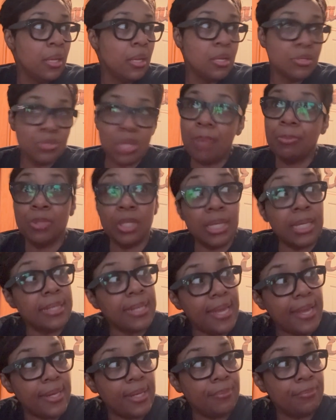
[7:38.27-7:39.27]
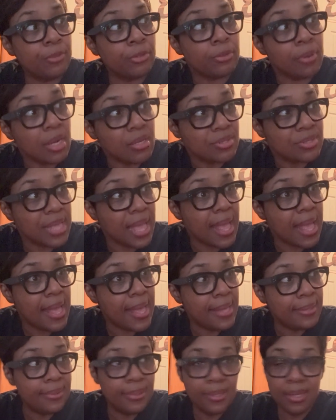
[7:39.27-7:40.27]
So I'm looking at him
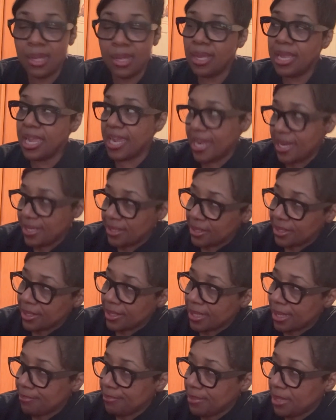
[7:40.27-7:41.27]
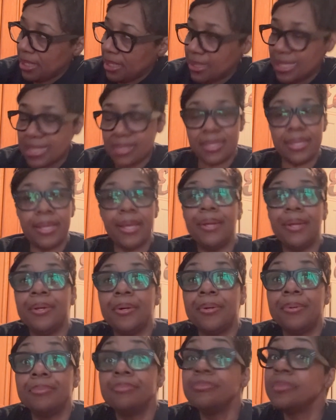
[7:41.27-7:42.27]
cross-eyed, and he looking at me. Next thing I
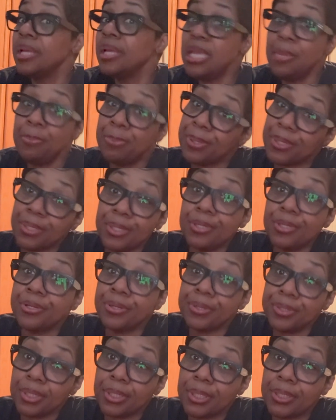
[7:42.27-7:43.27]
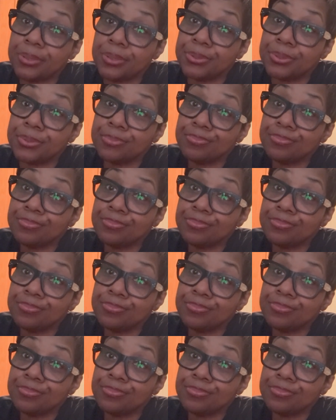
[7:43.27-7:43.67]
know, he put it in dirty clothes.